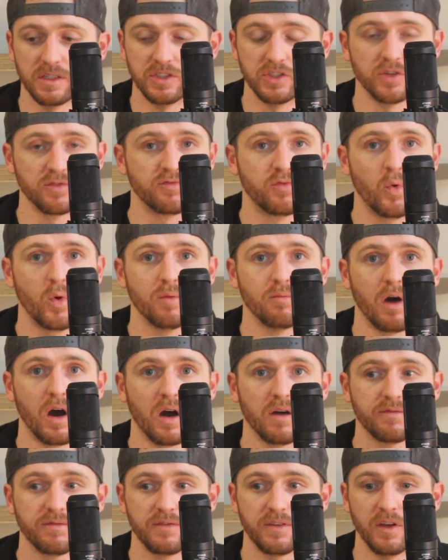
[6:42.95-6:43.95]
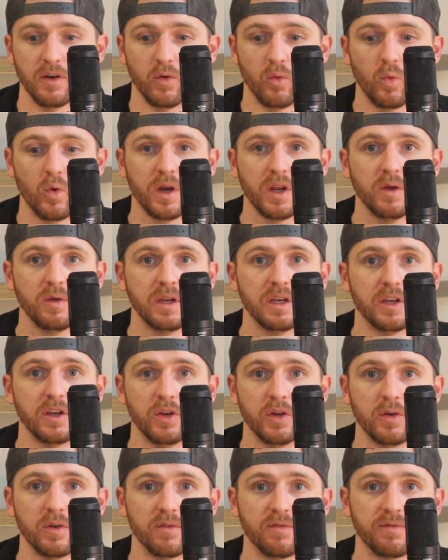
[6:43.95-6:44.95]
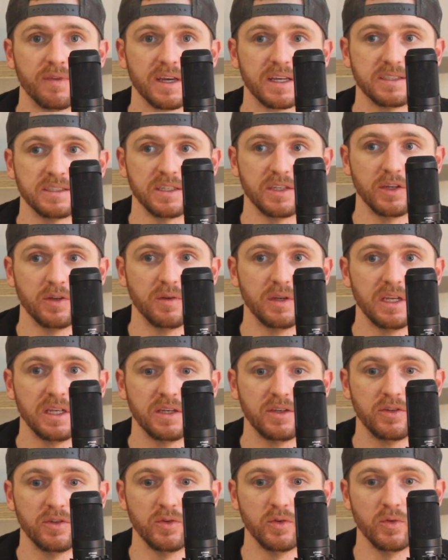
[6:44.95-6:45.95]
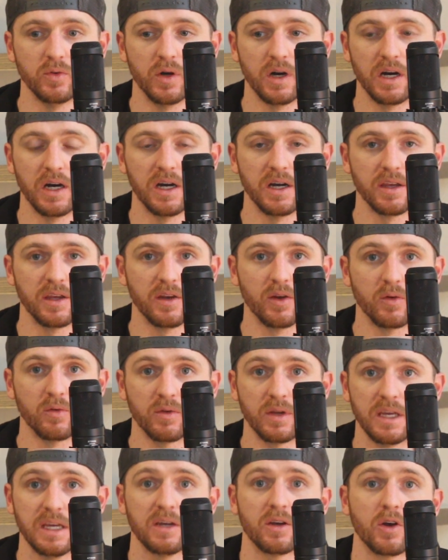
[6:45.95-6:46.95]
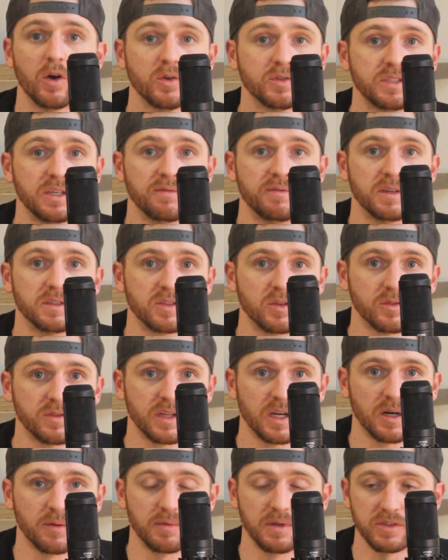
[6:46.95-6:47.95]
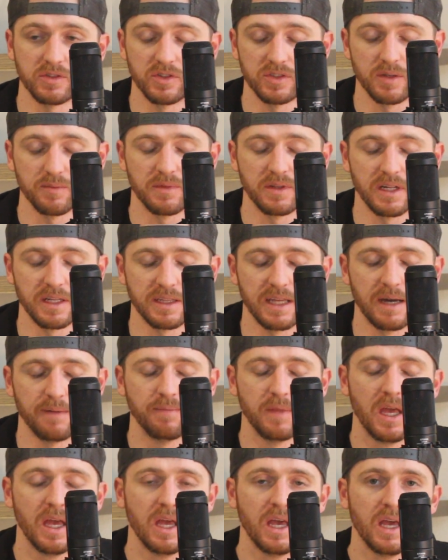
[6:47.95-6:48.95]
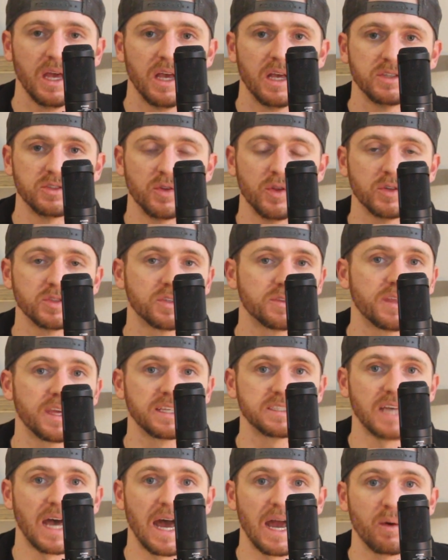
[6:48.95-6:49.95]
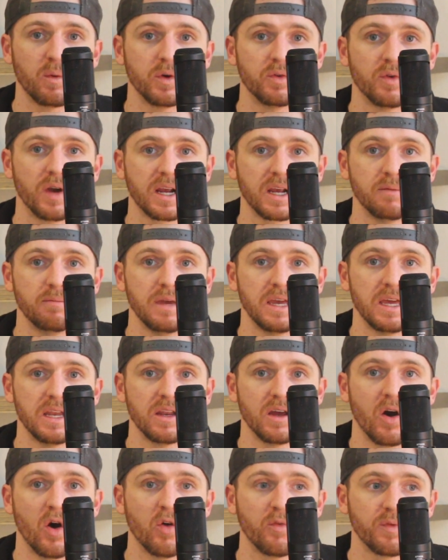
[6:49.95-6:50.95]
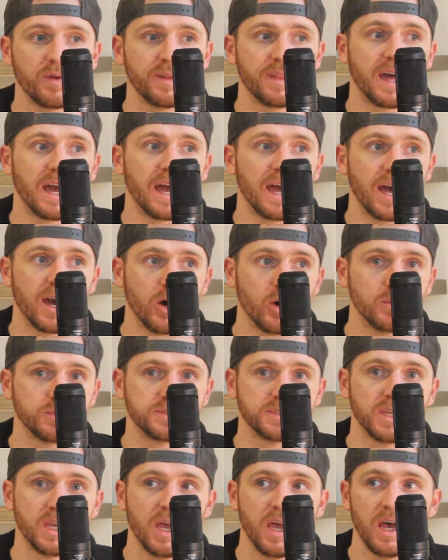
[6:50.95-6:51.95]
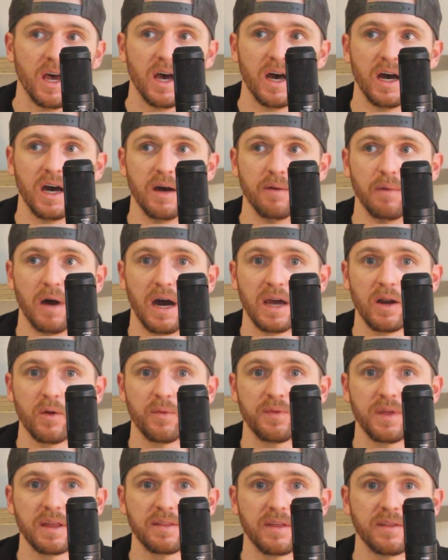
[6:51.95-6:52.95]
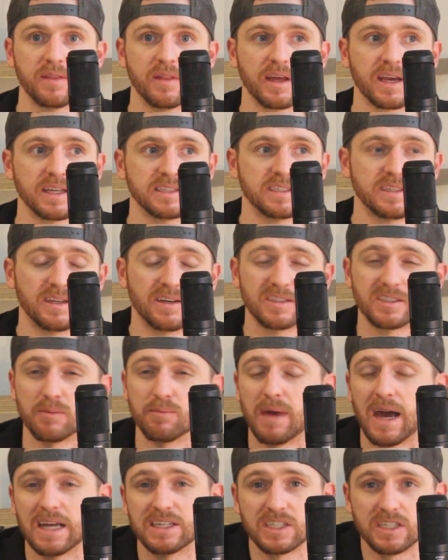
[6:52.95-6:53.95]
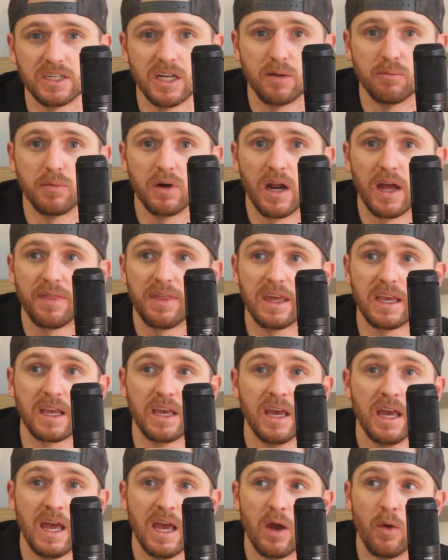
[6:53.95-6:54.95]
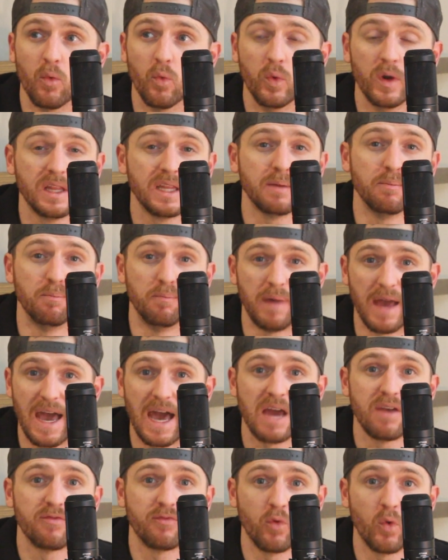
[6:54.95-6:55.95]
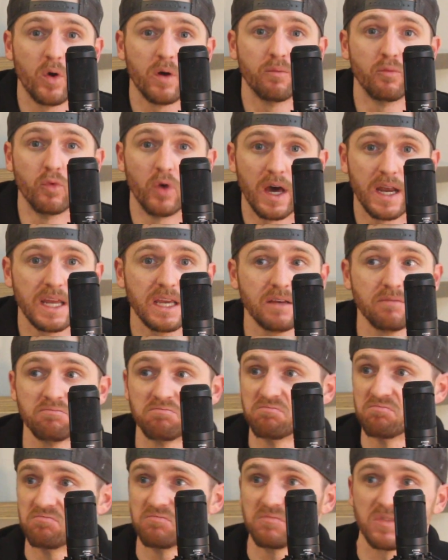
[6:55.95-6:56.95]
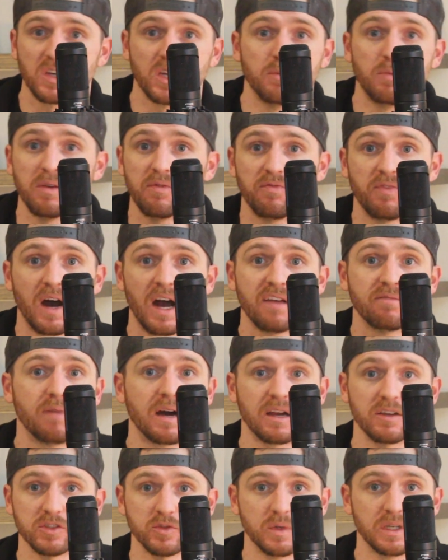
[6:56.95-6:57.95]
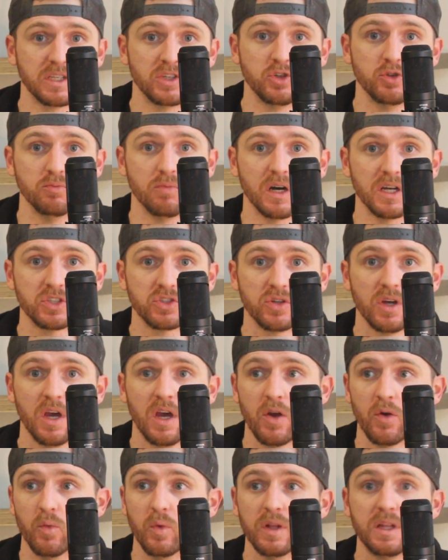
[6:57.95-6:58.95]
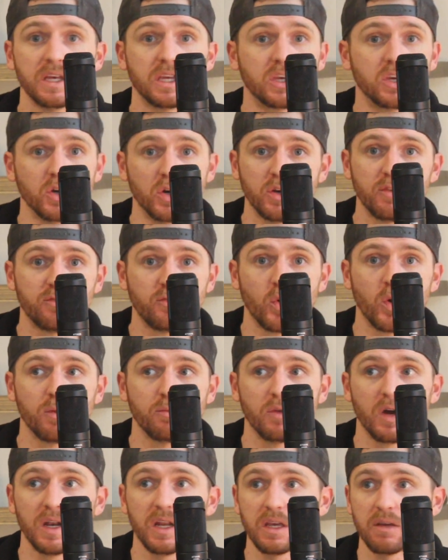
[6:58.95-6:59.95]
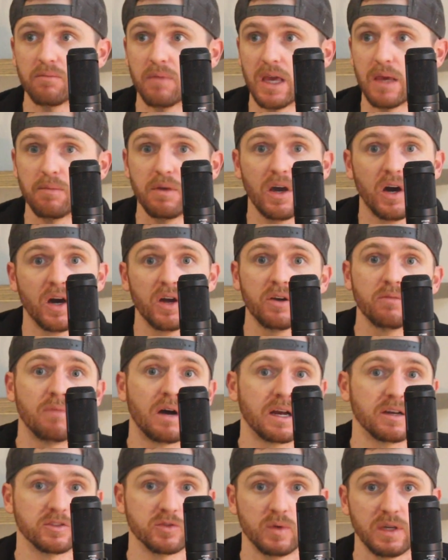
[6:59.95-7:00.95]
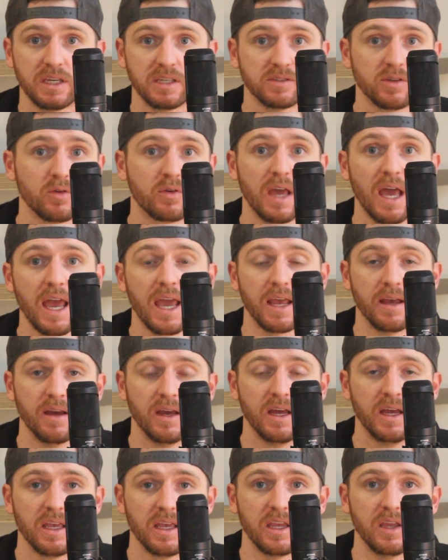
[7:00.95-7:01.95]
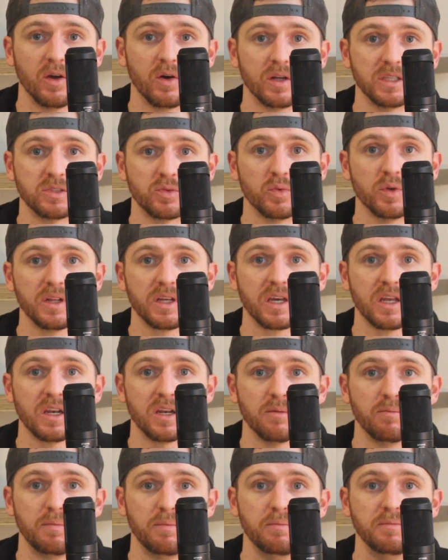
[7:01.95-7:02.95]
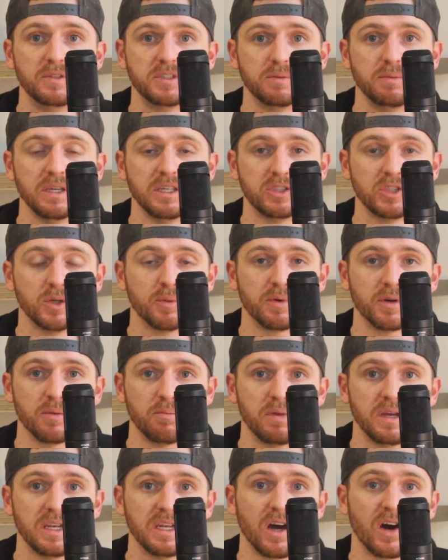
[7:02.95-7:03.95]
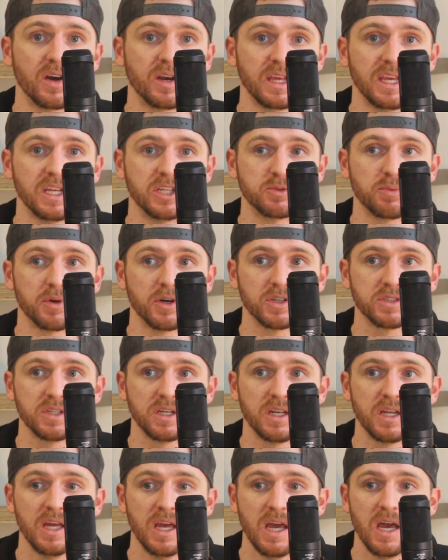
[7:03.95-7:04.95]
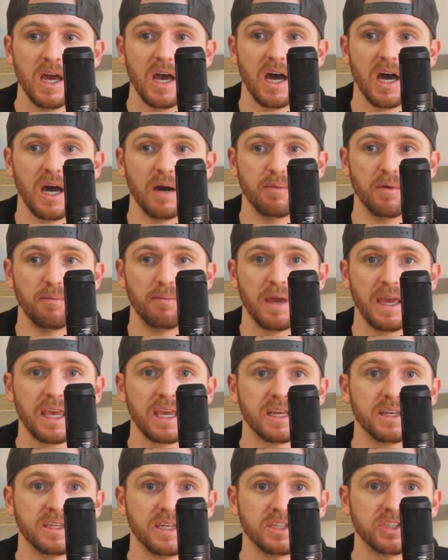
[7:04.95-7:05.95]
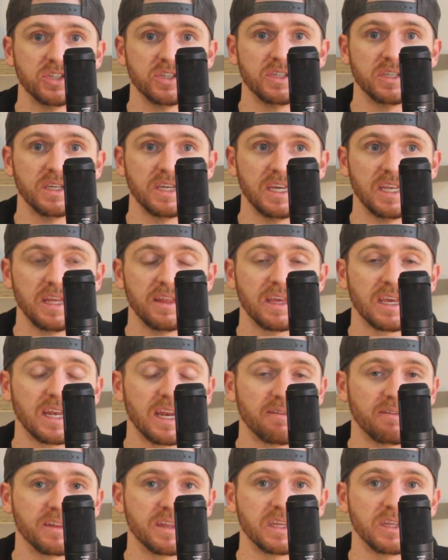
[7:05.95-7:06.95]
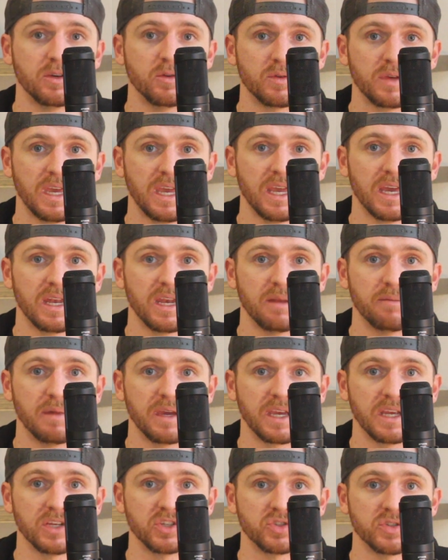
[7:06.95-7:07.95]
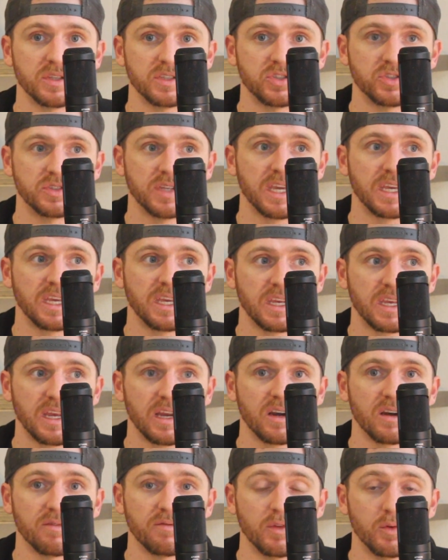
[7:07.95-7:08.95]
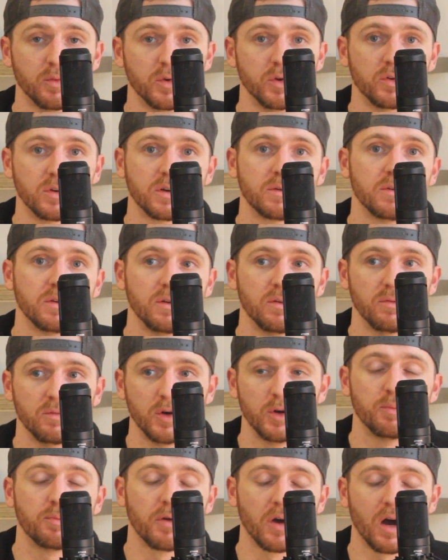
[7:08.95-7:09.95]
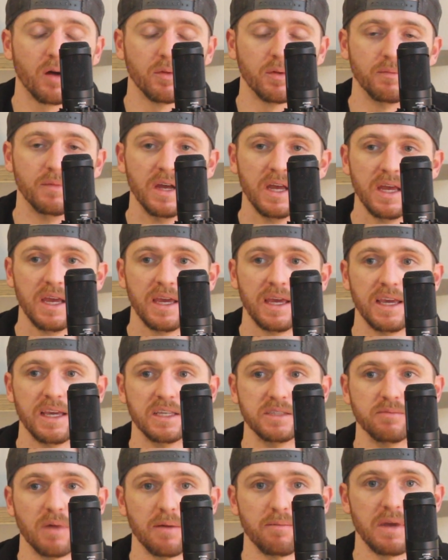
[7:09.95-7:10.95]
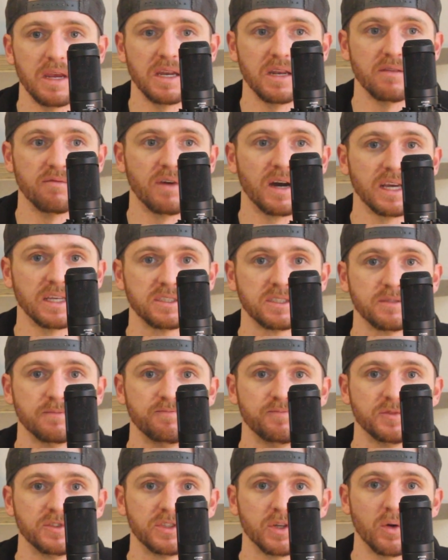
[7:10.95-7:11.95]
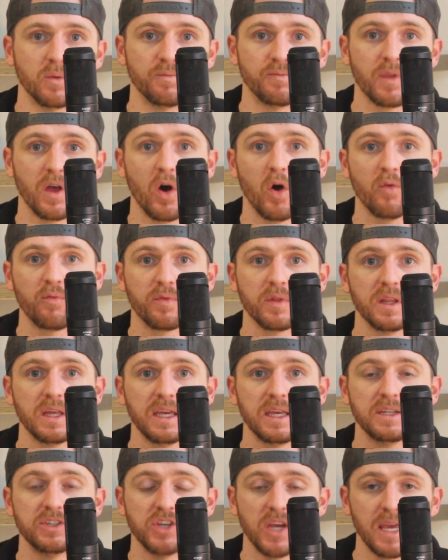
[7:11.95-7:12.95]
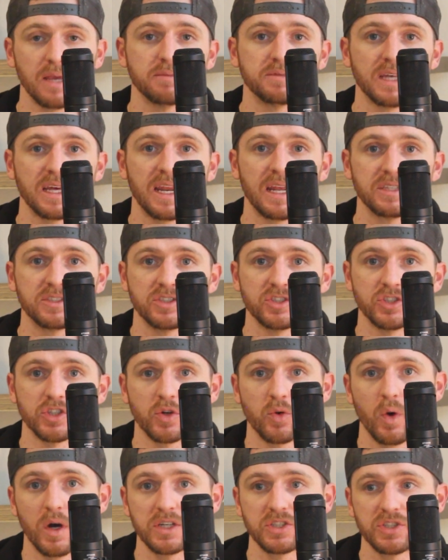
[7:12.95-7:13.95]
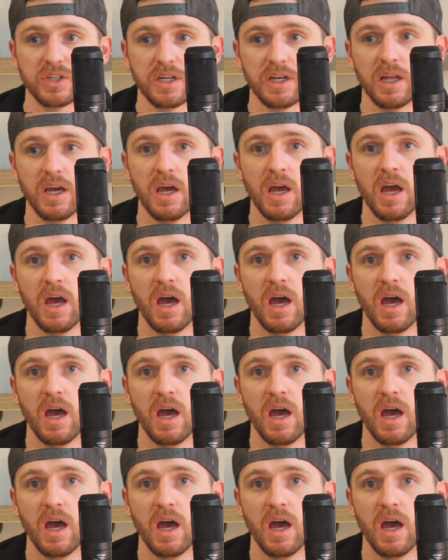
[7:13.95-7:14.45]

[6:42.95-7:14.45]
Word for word: Is your form off? You know, what do you need to do to fix it? Do you need to, uh, you know, get go see a physical therapist or something like that? So those are things I would recommend. Hopefully that helps. Um, I don't think that, like I said, there is a magic number. I think really bad form running could be five miles a week too much. Really good form running, maybe 100 miles a week is okay. You know, it's really going to be super dependent on each person, uh, but paying attention to anything and everything you can and making sure that you're taking care of the root root problem is my main advice. So hopefully, James, that answers your question.